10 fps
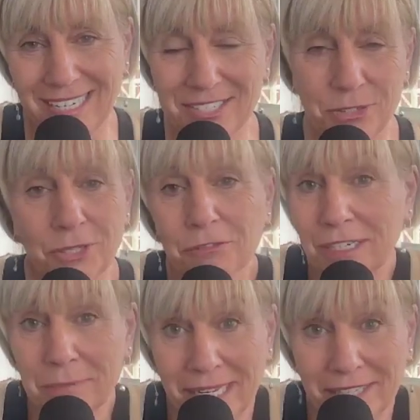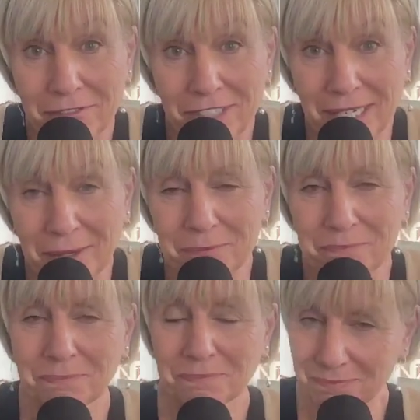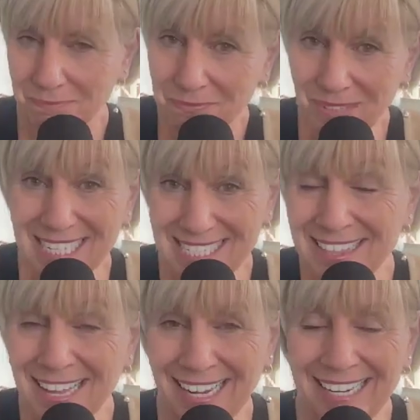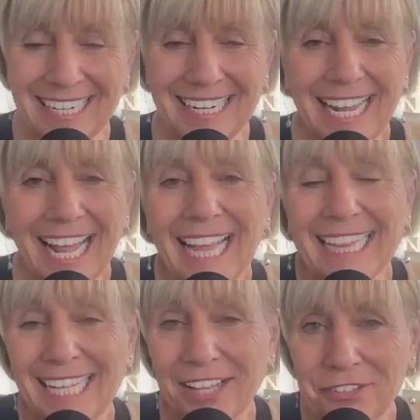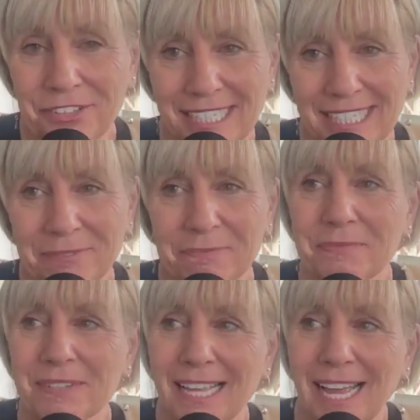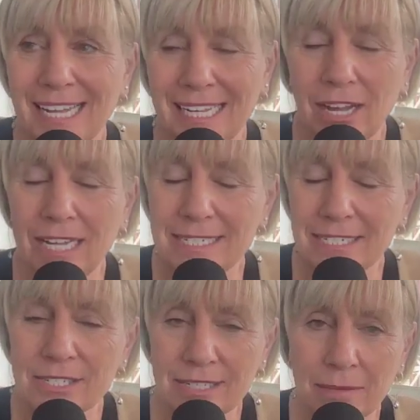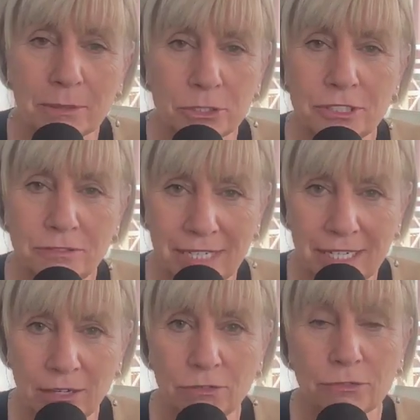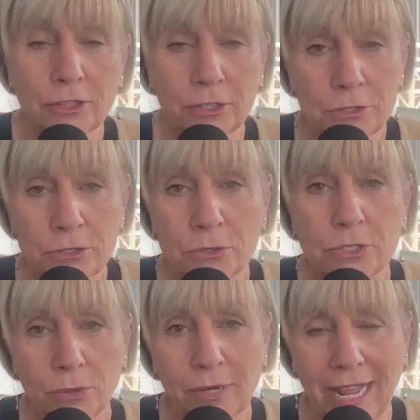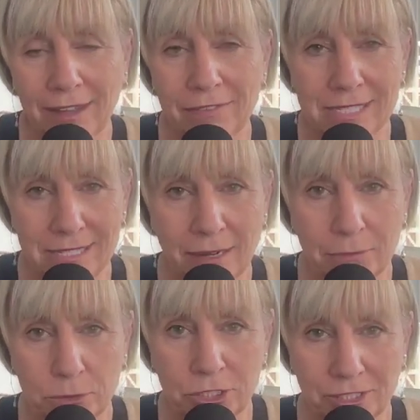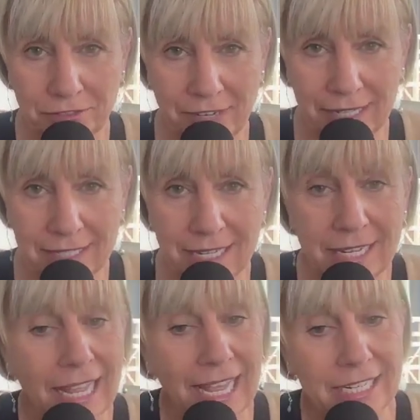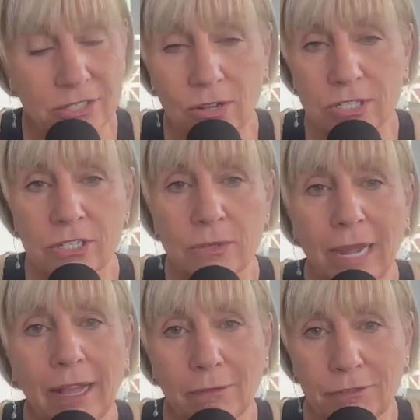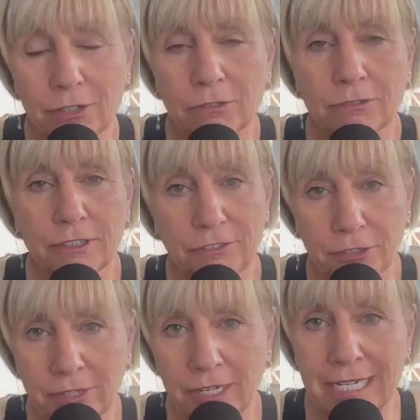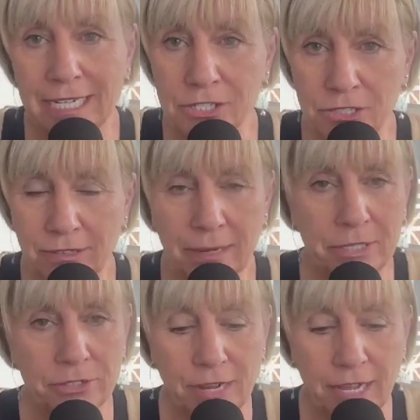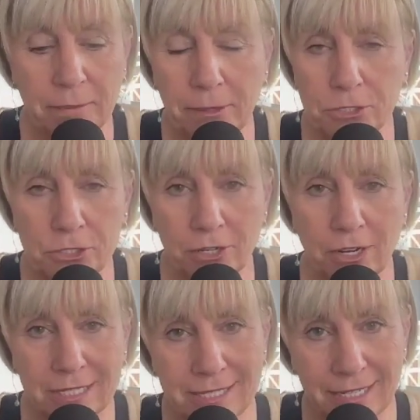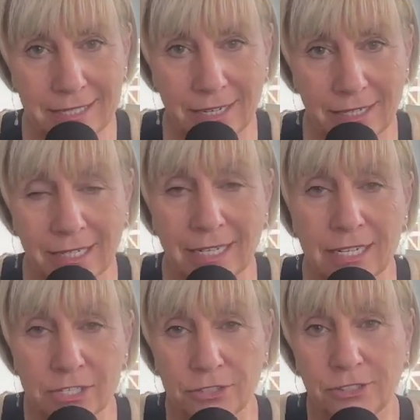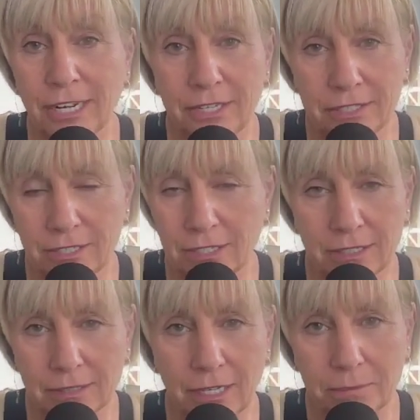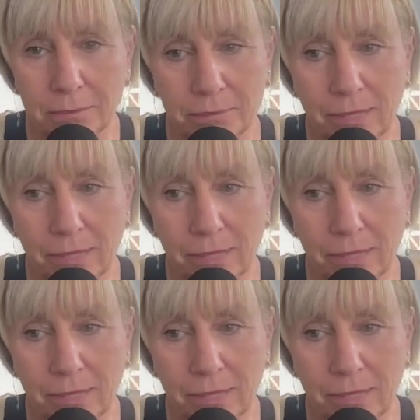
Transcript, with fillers: it. So you can remake the video. I did that. The other thing, I, I did a stop motion video for those who don't have the stop motion effect. And it's also helpful if you're on Instagram and you're not a poster on TikTok. So you're not Uh,